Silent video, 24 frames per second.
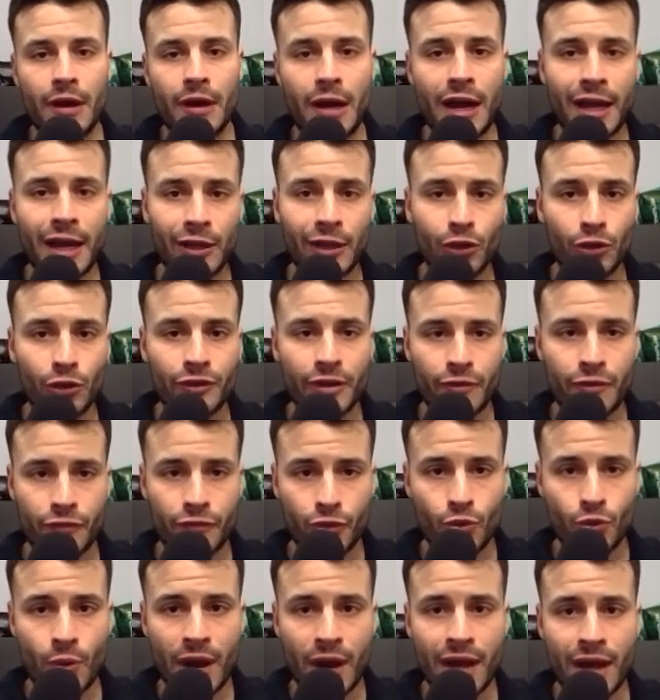I looked at a
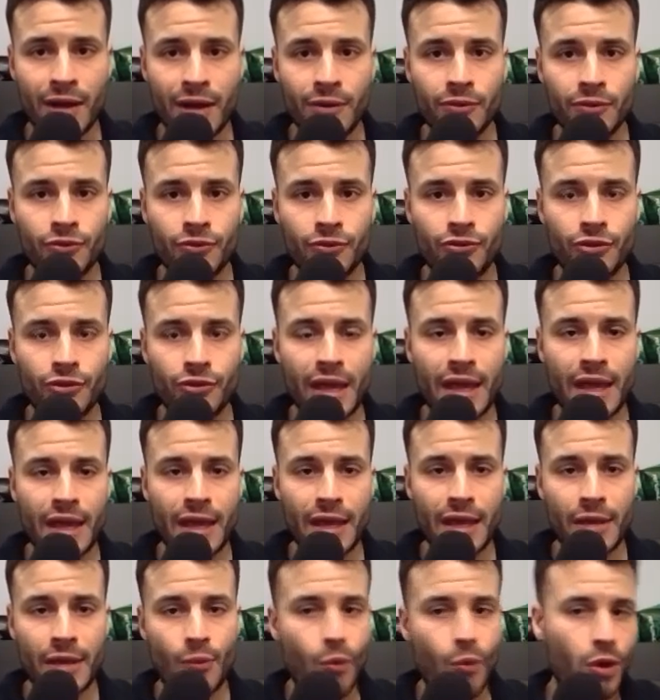few rounds
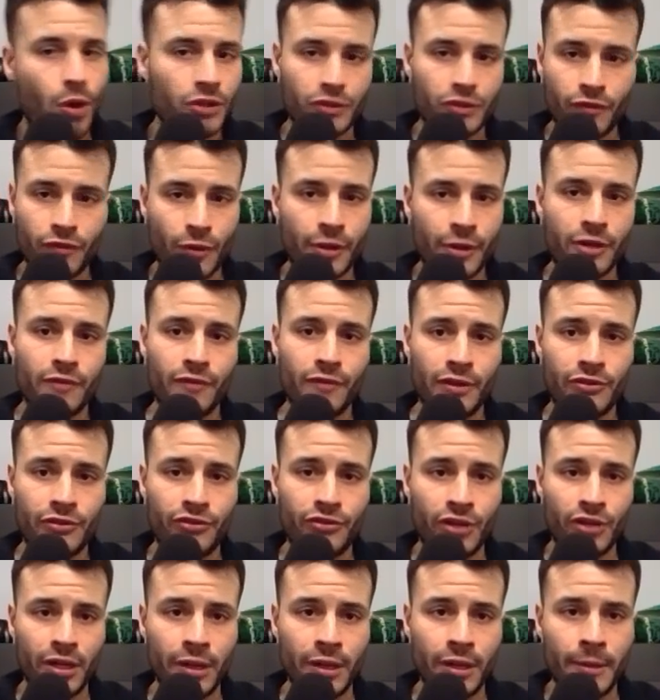and it wasn't very
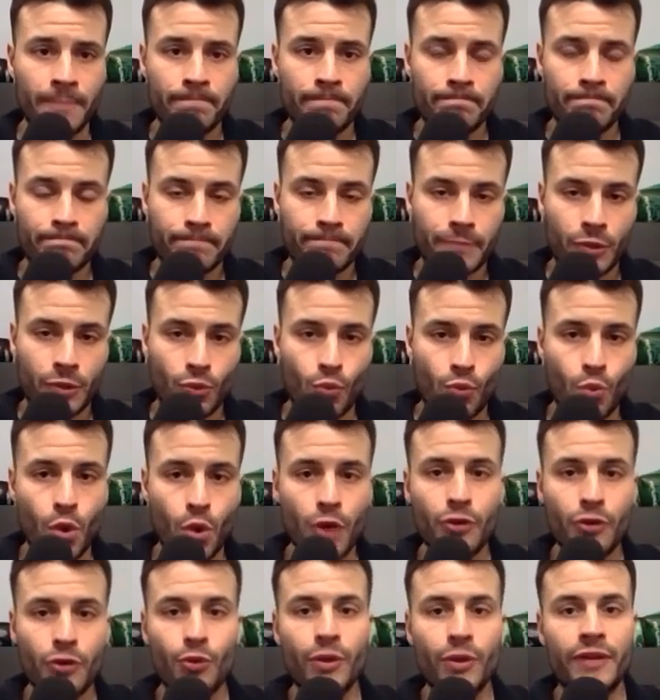convincing.
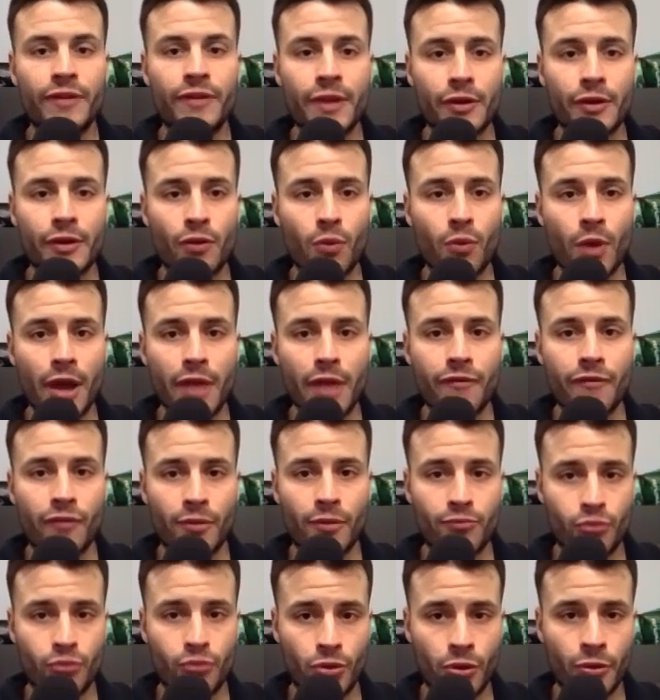What do we take away
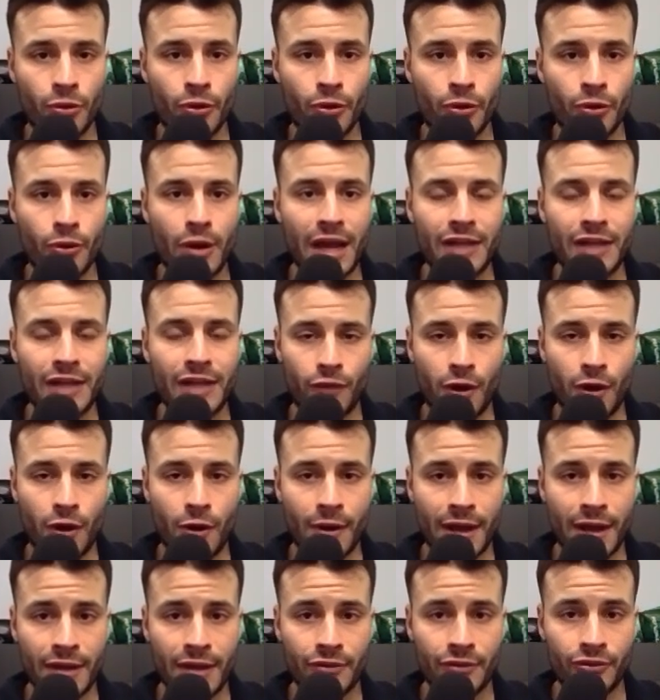from Broner as far
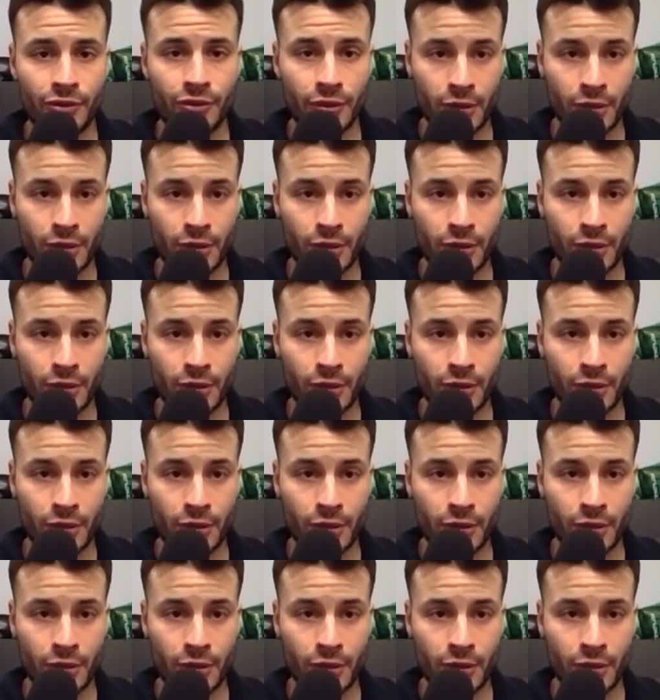as